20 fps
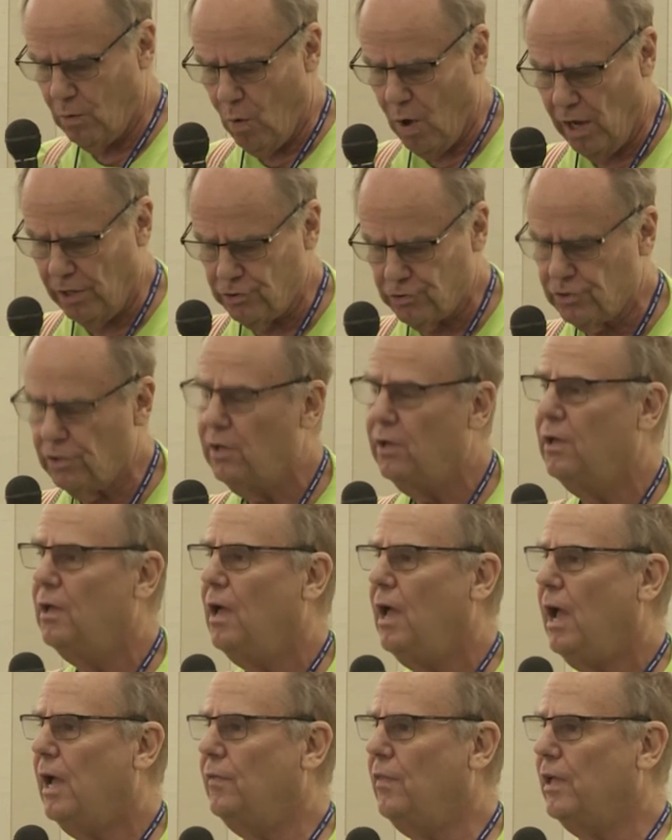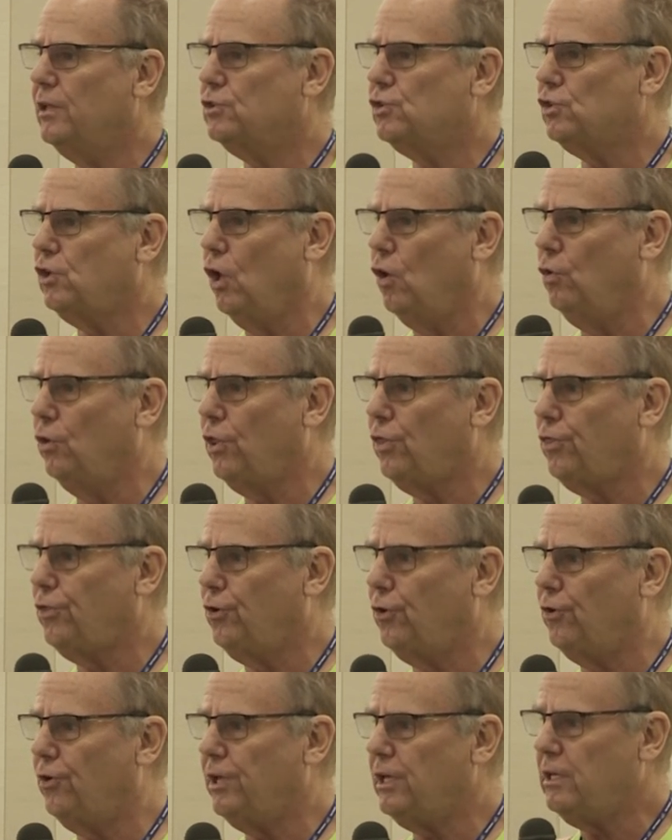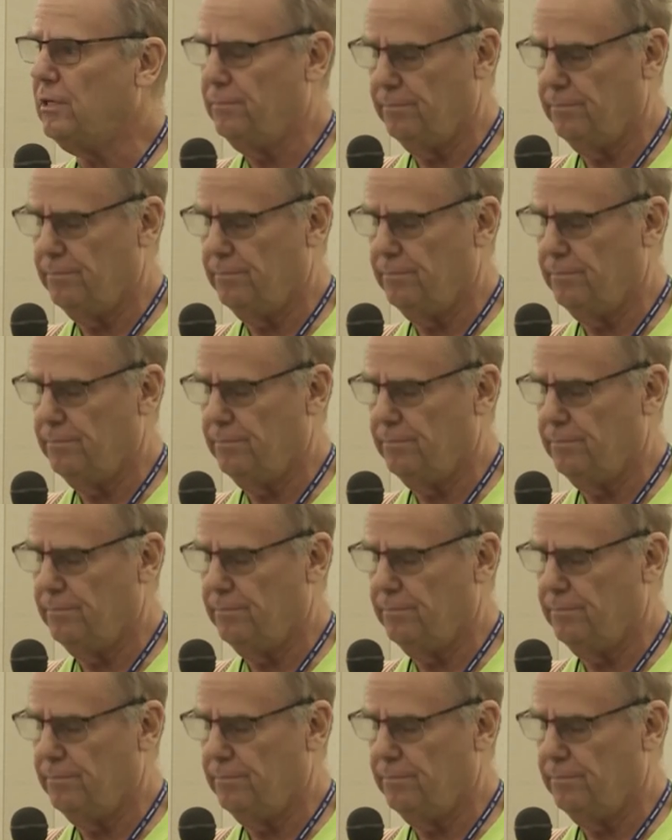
watch, and then slow to 30.